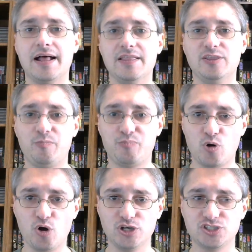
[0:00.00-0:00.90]
The
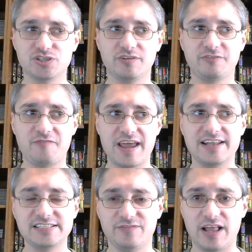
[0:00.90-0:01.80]
push from
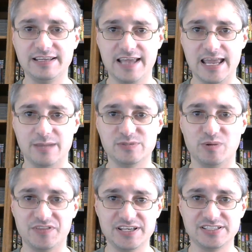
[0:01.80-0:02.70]
Fantasy Flight Games
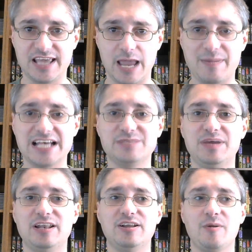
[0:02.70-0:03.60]
with this game has
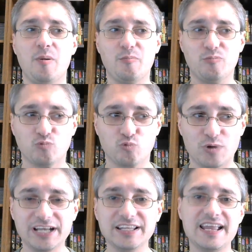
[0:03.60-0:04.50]
been
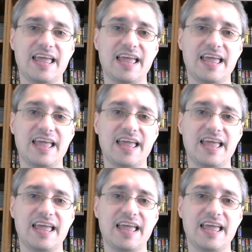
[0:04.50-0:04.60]
really